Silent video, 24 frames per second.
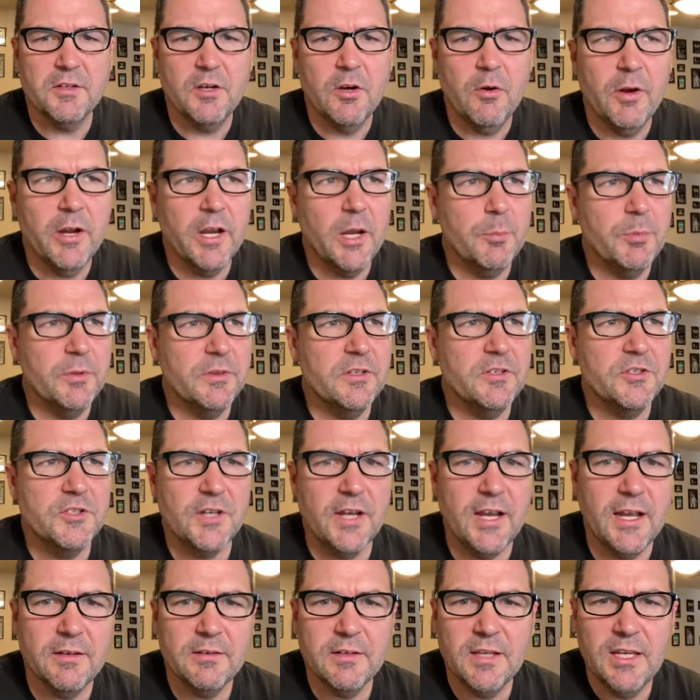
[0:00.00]
going up in the
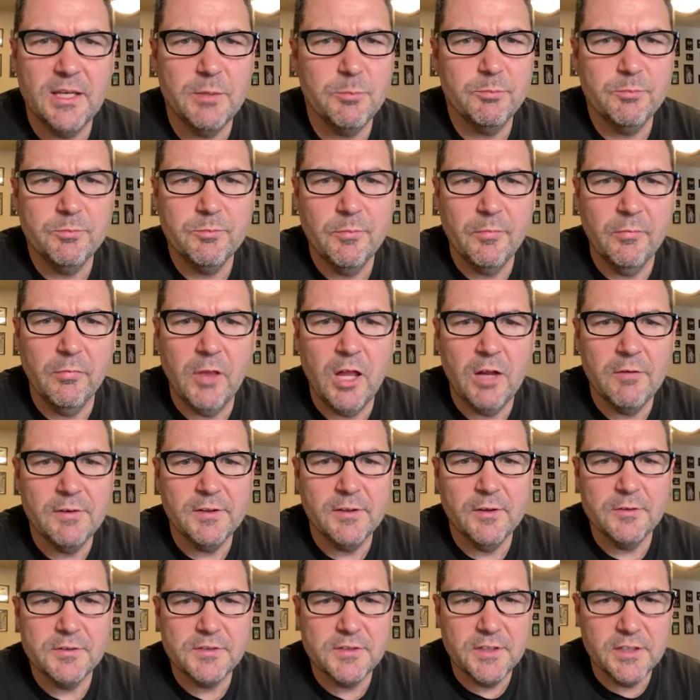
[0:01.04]
chat. Keep loving
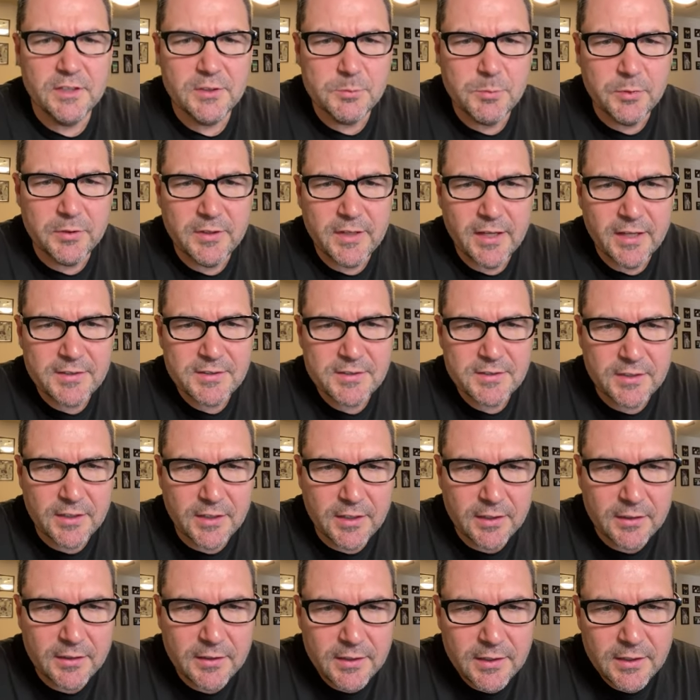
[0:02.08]
those things. But that's
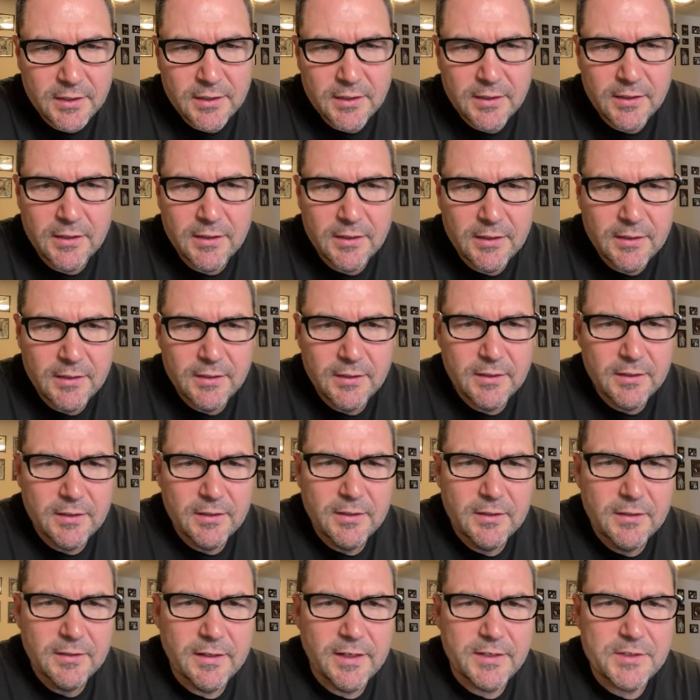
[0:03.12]

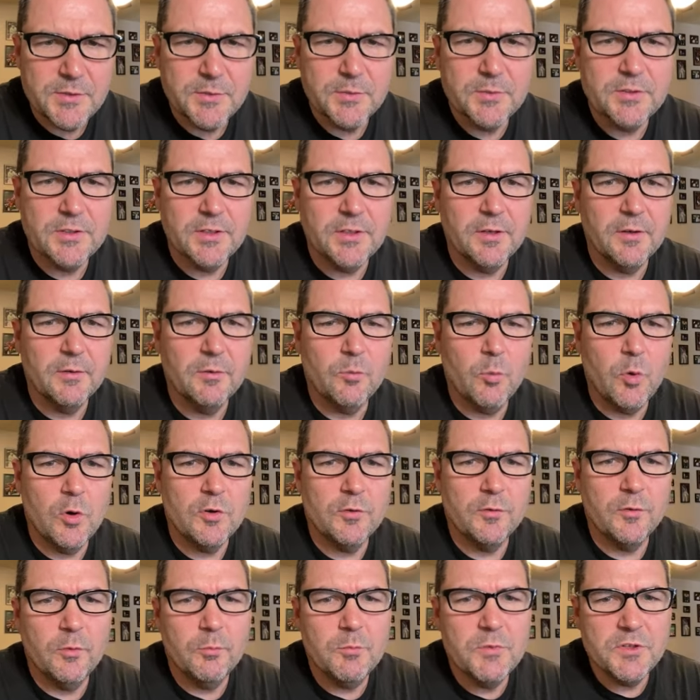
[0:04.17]

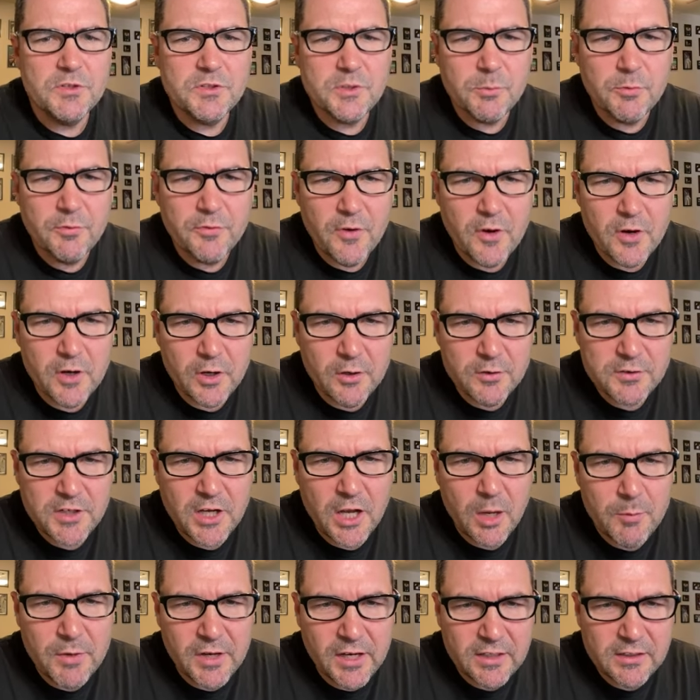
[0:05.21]
wonderful. Mr. Bufongo's
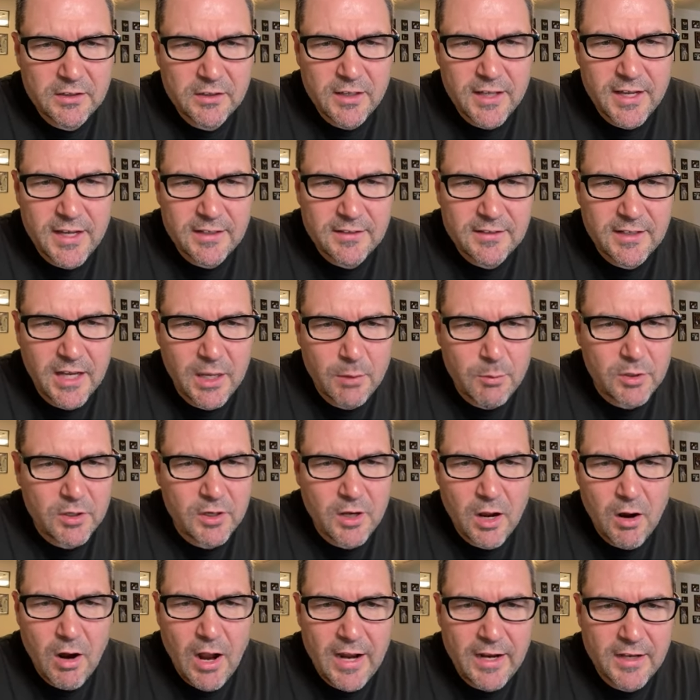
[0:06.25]
coming in late. Damn it.
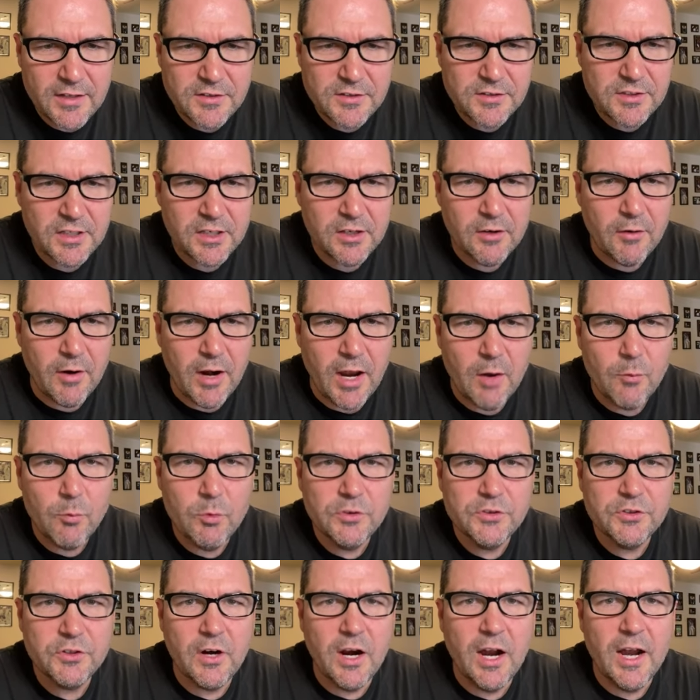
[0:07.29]
No, I can stick around.
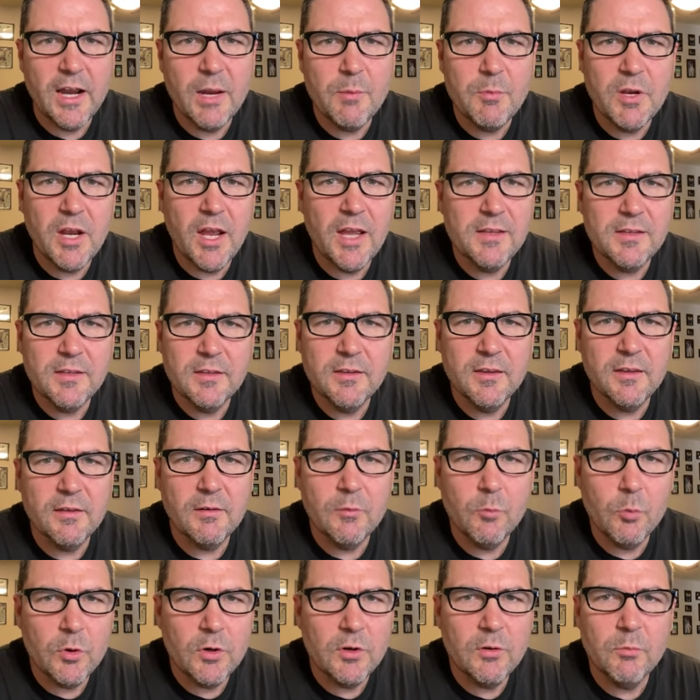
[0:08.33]
We'll try. I mean,
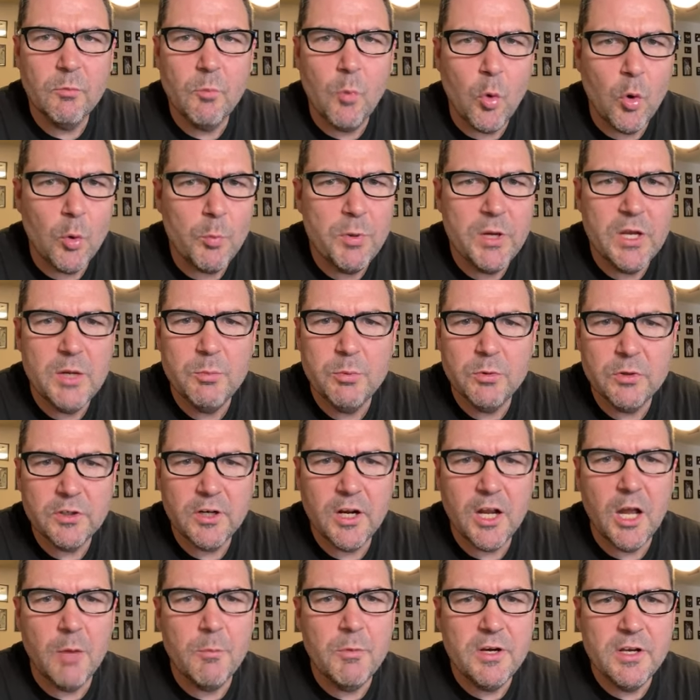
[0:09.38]
more people are
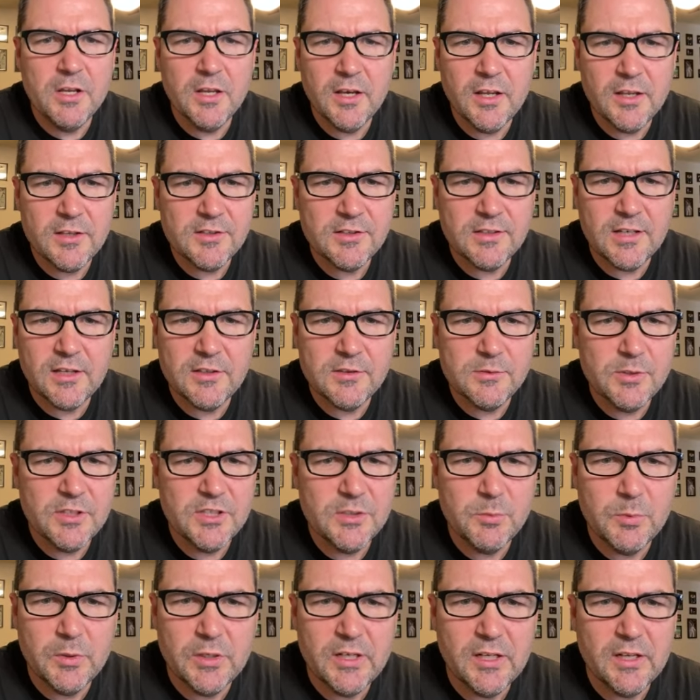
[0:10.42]
coming in as we
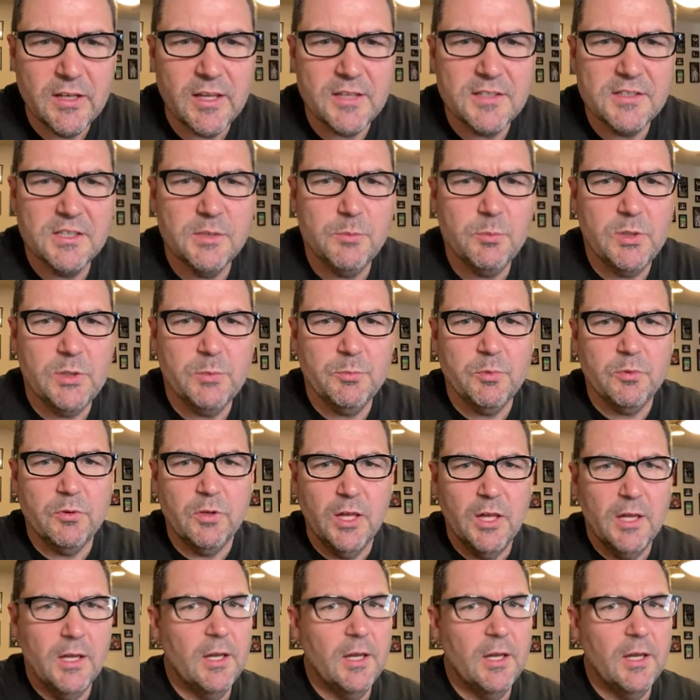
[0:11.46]
speak. I see people,